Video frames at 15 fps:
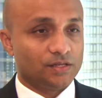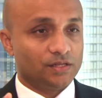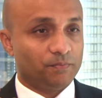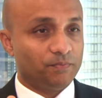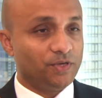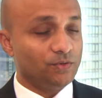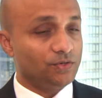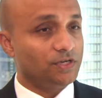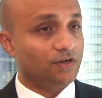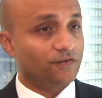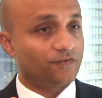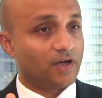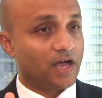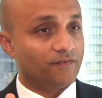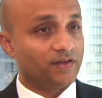The beauty
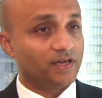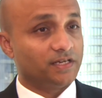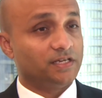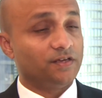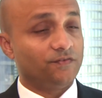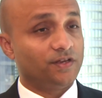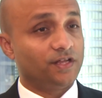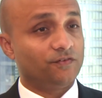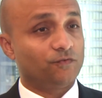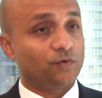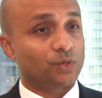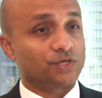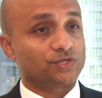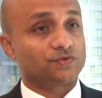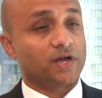of having a
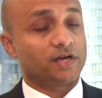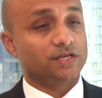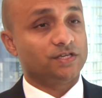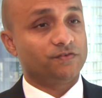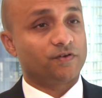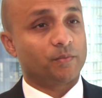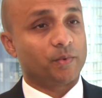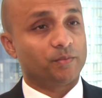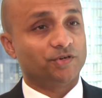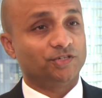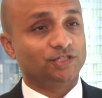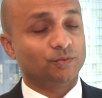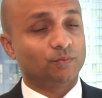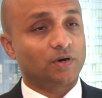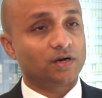dividend-focused strategy from
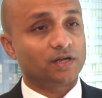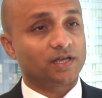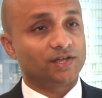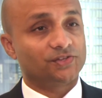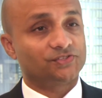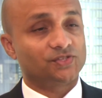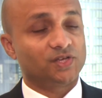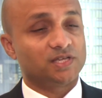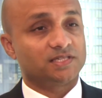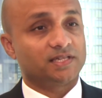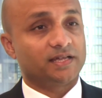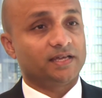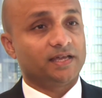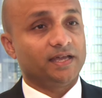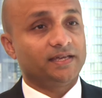emerging markets is
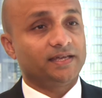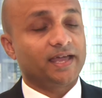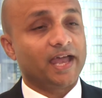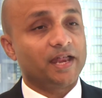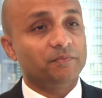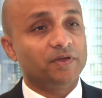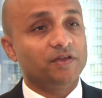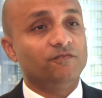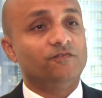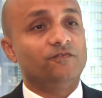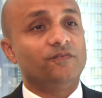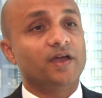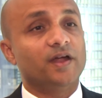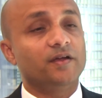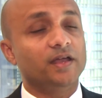that it can be
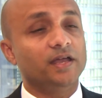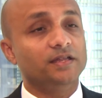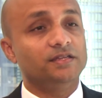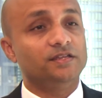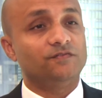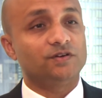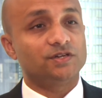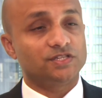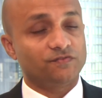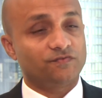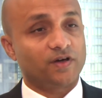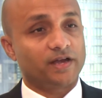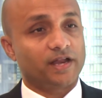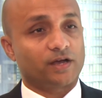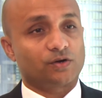very
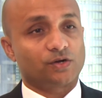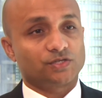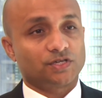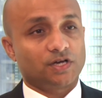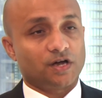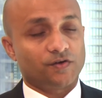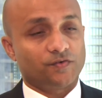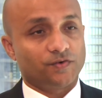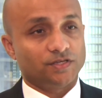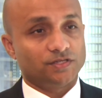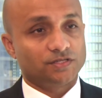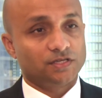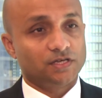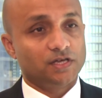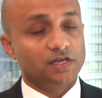diversified across
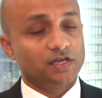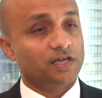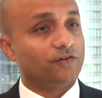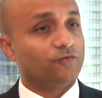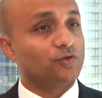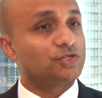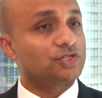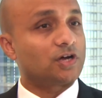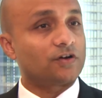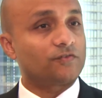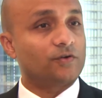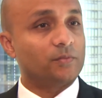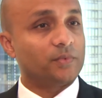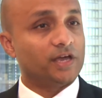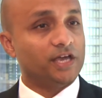countries. If we start
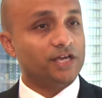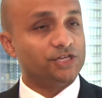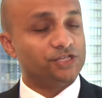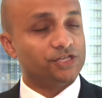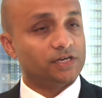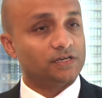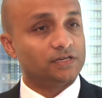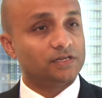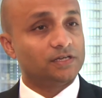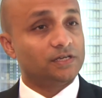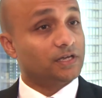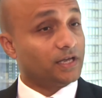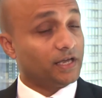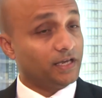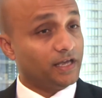from Asia,
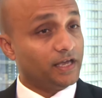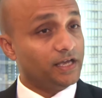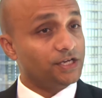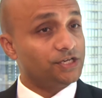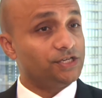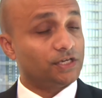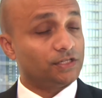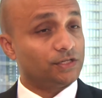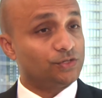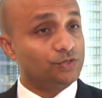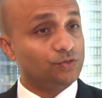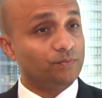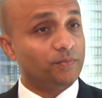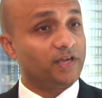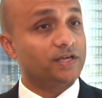in Asia, the
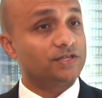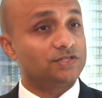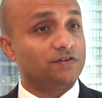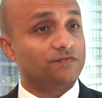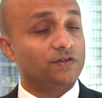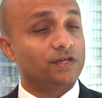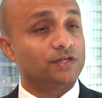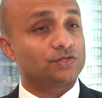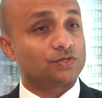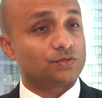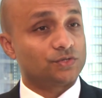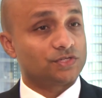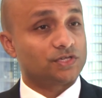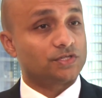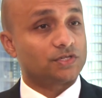two biggest dividend
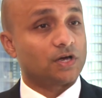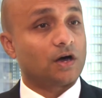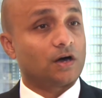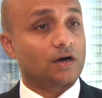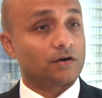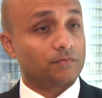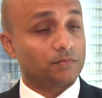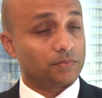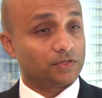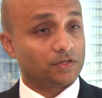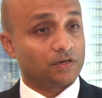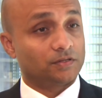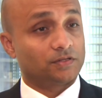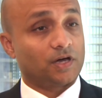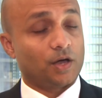sources are
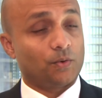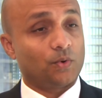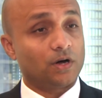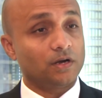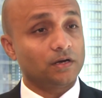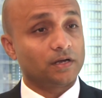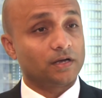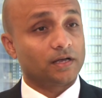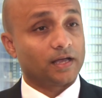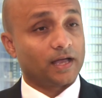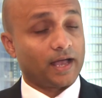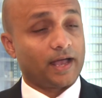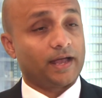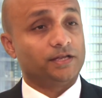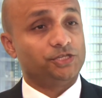Taiwan
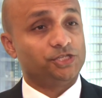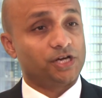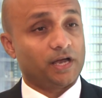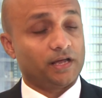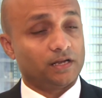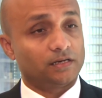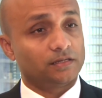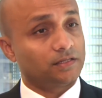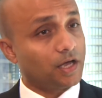and China.